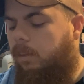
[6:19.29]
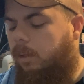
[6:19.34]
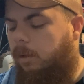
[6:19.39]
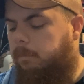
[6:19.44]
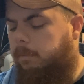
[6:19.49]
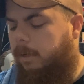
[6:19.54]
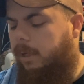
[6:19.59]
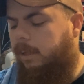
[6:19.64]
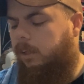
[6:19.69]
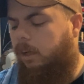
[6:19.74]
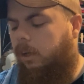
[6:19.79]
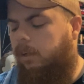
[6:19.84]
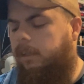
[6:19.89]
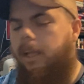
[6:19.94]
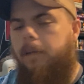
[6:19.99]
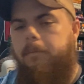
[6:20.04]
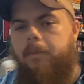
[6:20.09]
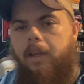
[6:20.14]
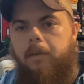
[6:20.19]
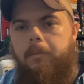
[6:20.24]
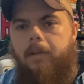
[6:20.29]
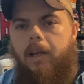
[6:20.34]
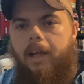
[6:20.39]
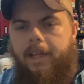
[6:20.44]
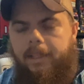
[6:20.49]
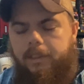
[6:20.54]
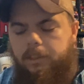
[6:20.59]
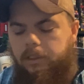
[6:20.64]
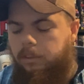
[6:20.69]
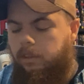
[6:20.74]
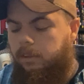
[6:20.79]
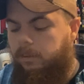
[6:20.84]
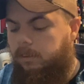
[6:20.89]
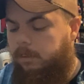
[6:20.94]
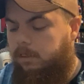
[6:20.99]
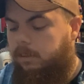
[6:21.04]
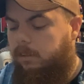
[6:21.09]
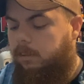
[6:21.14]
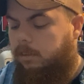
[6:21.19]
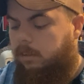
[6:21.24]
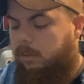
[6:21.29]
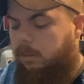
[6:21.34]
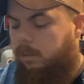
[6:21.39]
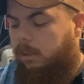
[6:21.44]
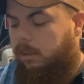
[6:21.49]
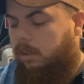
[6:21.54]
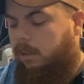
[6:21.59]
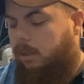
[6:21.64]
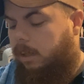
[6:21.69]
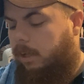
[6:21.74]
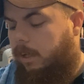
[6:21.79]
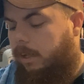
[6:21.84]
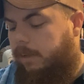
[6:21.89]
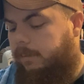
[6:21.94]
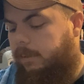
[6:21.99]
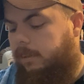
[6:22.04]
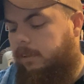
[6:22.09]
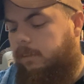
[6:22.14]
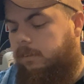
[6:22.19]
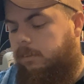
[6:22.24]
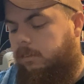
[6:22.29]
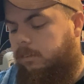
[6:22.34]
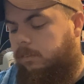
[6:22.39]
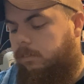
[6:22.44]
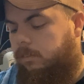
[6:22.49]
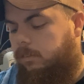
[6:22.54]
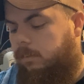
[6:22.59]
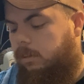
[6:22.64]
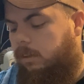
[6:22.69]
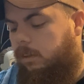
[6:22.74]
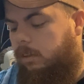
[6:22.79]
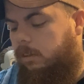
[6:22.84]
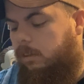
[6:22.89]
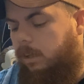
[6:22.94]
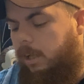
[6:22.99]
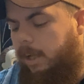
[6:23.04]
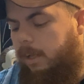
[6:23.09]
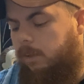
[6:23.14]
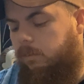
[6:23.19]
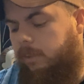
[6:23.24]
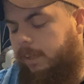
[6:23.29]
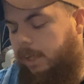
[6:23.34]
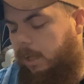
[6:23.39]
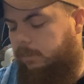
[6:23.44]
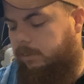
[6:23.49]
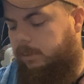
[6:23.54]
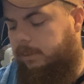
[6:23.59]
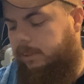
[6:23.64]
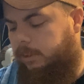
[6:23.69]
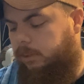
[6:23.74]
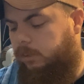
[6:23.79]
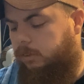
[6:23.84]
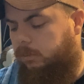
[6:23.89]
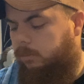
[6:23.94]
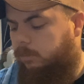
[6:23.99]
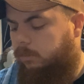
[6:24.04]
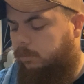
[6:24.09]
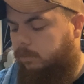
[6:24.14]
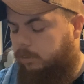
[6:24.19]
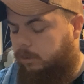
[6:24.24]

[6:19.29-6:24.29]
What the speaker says: But currently I'm at about 1,800, and then I don't count the digital.